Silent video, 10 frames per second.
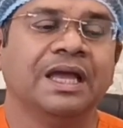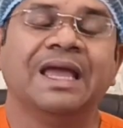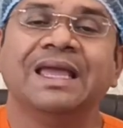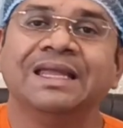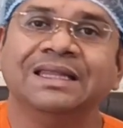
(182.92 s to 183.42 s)

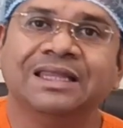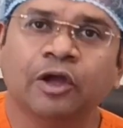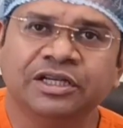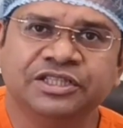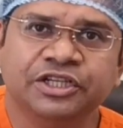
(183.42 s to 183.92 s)
In
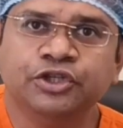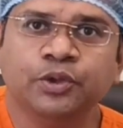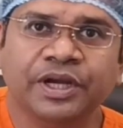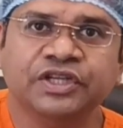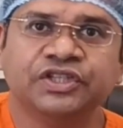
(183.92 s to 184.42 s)
that
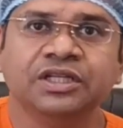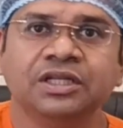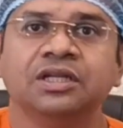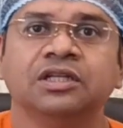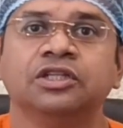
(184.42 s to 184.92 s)

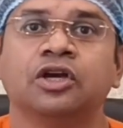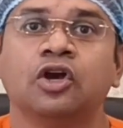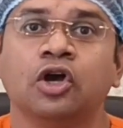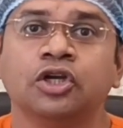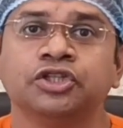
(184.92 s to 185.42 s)
situation, the
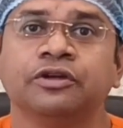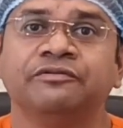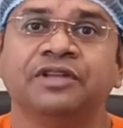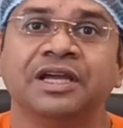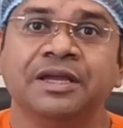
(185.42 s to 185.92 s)
cost of
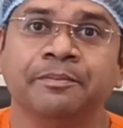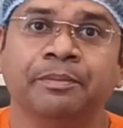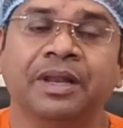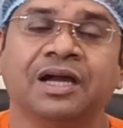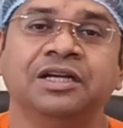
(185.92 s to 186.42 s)
the
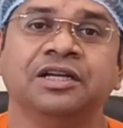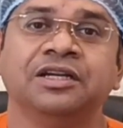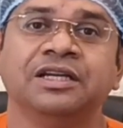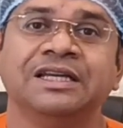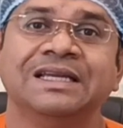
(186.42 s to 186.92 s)
implant
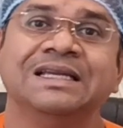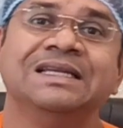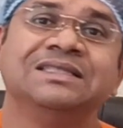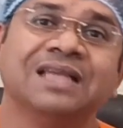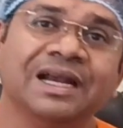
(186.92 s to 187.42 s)

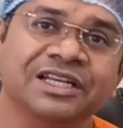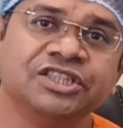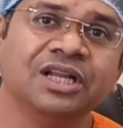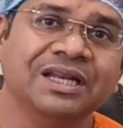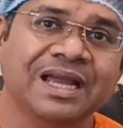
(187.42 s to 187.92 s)
is
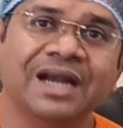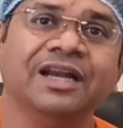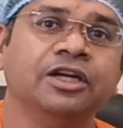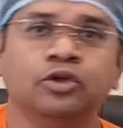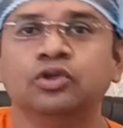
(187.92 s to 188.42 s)
additionally
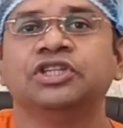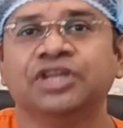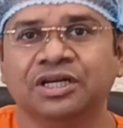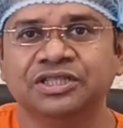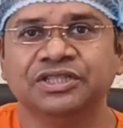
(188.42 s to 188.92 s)
added to the
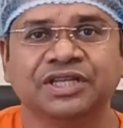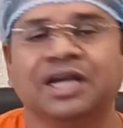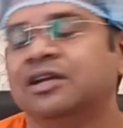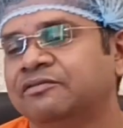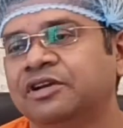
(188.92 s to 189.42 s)
charges.
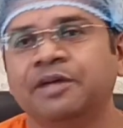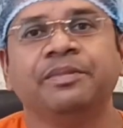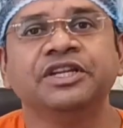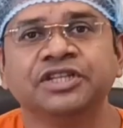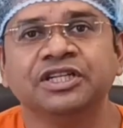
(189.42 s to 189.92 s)
End of the day,
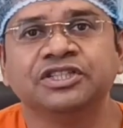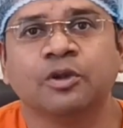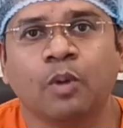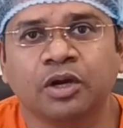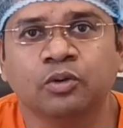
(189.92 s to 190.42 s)
patient is the
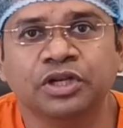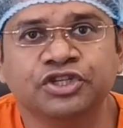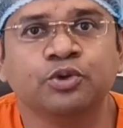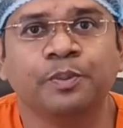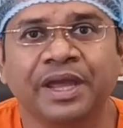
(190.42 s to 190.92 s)
one who needs
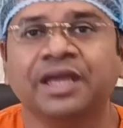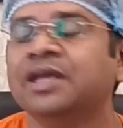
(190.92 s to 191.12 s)
to pay.